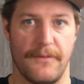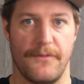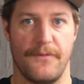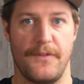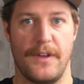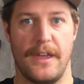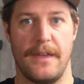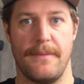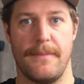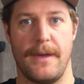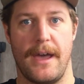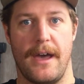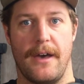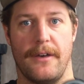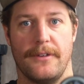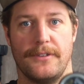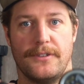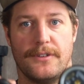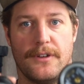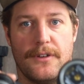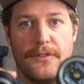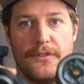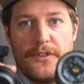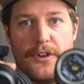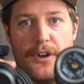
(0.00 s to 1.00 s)
and female
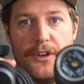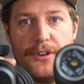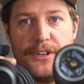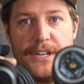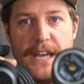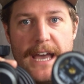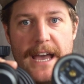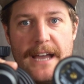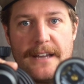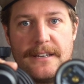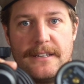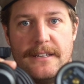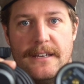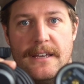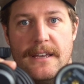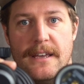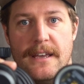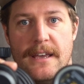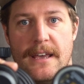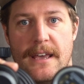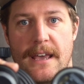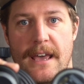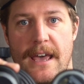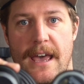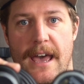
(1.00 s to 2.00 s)
sort of contact.
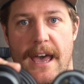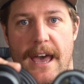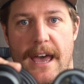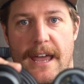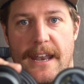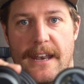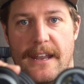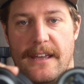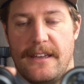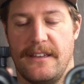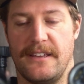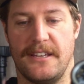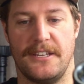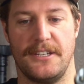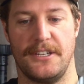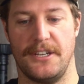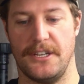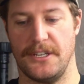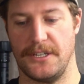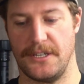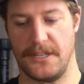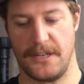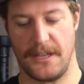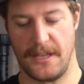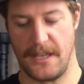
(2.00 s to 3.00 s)
And it's
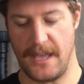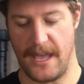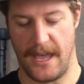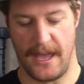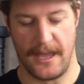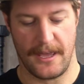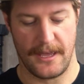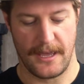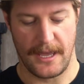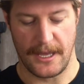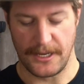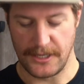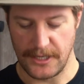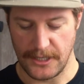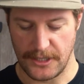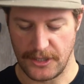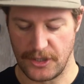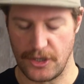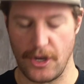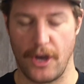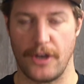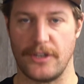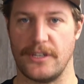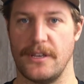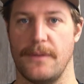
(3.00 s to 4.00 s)
just, yeah, it's just
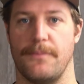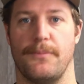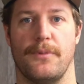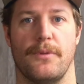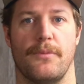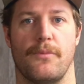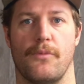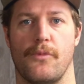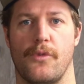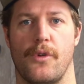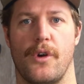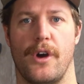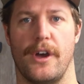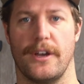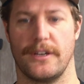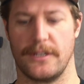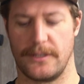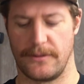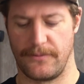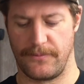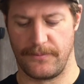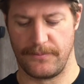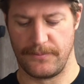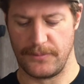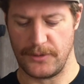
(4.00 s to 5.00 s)
so simple and
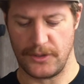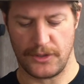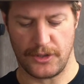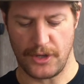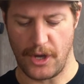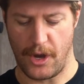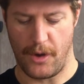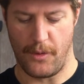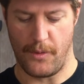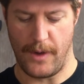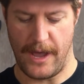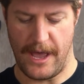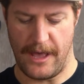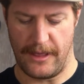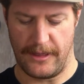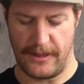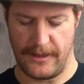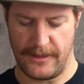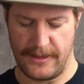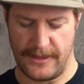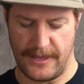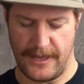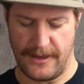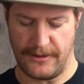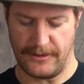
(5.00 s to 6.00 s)
works so
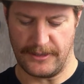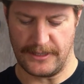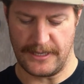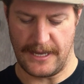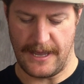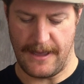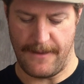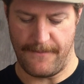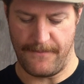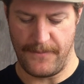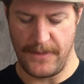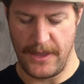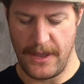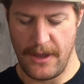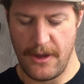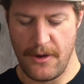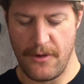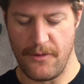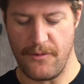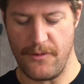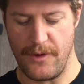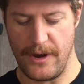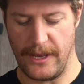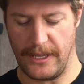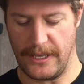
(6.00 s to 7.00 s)
well. There's
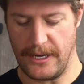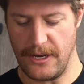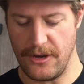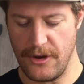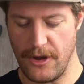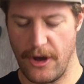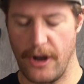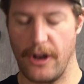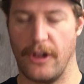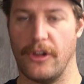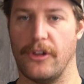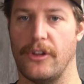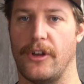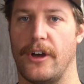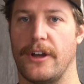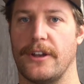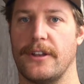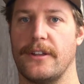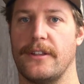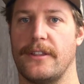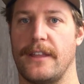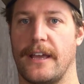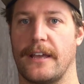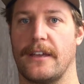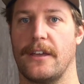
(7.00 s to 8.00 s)
really not a
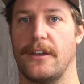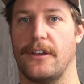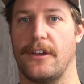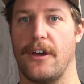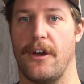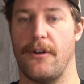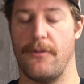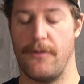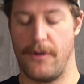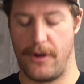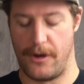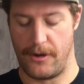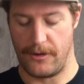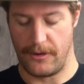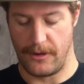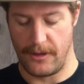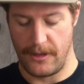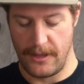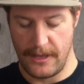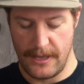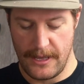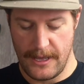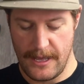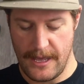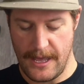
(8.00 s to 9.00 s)
lot that can go wrong,
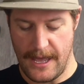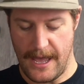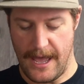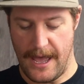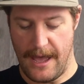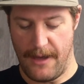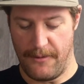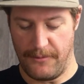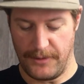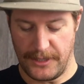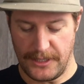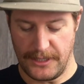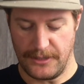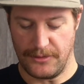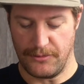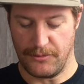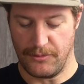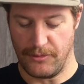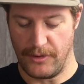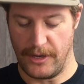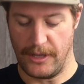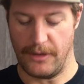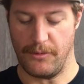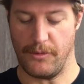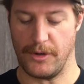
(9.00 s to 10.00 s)
which is
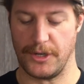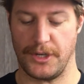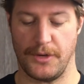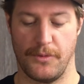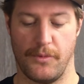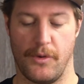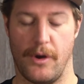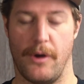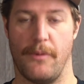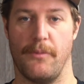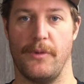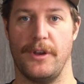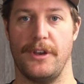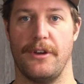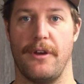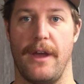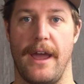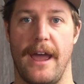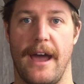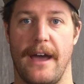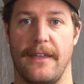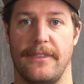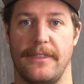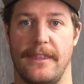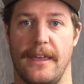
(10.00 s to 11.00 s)
really what you want when
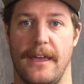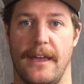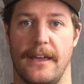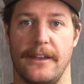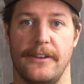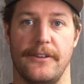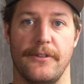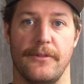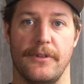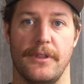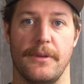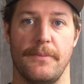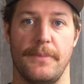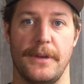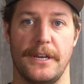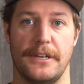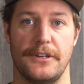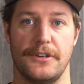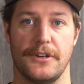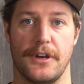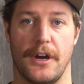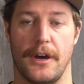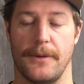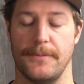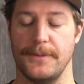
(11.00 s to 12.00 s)
you're out there doing the
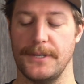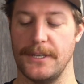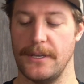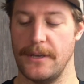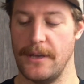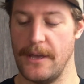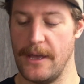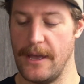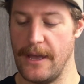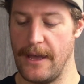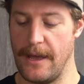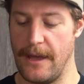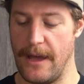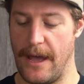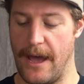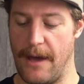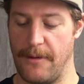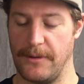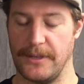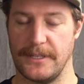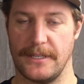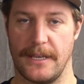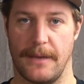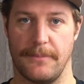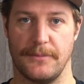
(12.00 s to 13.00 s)
big jobs
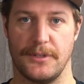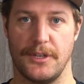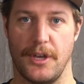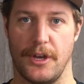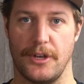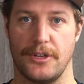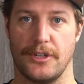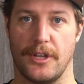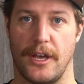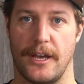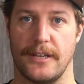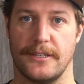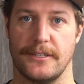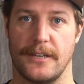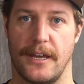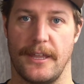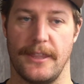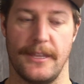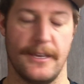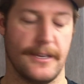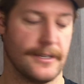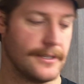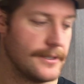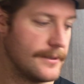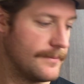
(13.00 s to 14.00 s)
with some searchlights
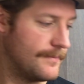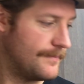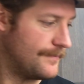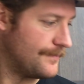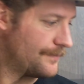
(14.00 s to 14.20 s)
like this.